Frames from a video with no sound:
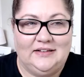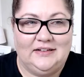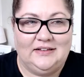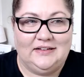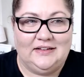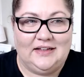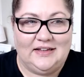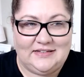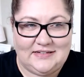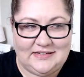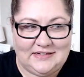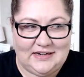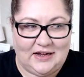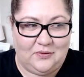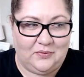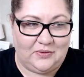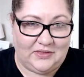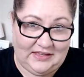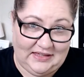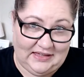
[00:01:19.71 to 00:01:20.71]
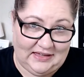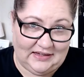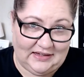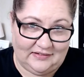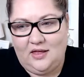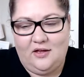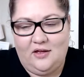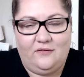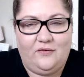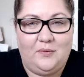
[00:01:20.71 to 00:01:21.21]
Let's start with gear.
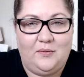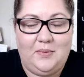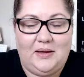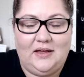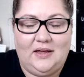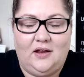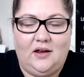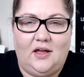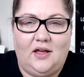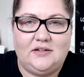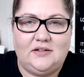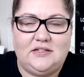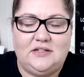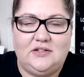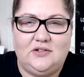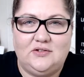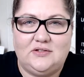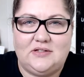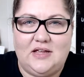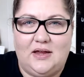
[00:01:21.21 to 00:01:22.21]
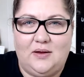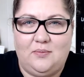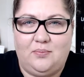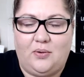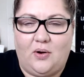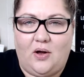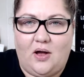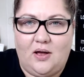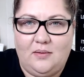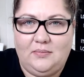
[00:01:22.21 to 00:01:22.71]
For me, I like to use a
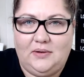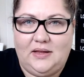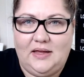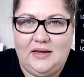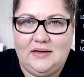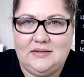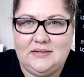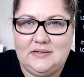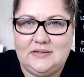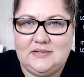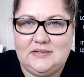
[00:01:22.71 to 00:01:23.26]
prime lens,